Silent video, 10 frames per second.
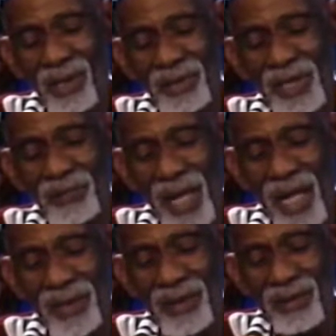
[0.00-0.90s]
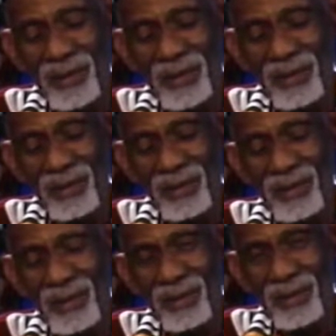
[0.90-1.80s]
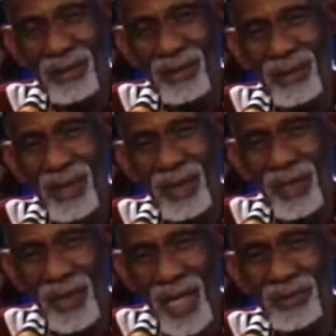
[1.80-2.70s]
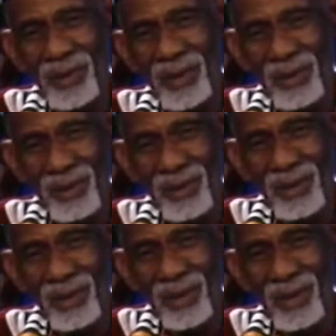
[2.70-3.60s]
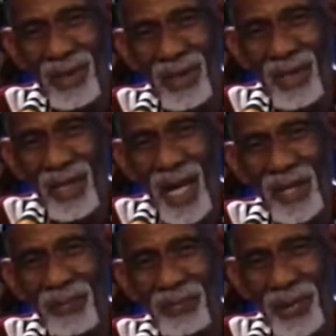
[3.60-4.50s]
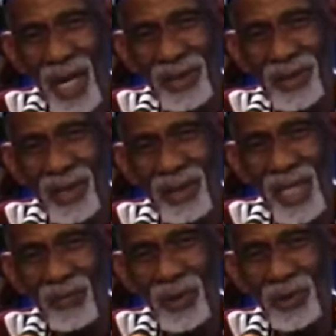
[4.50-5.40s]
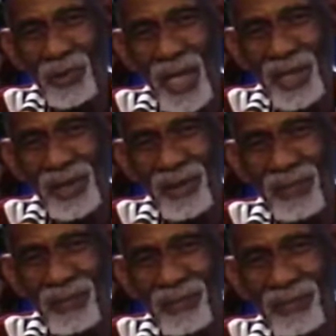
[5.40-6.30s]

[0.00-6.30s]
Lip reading: on this planet that are electrical are the products that came with creation.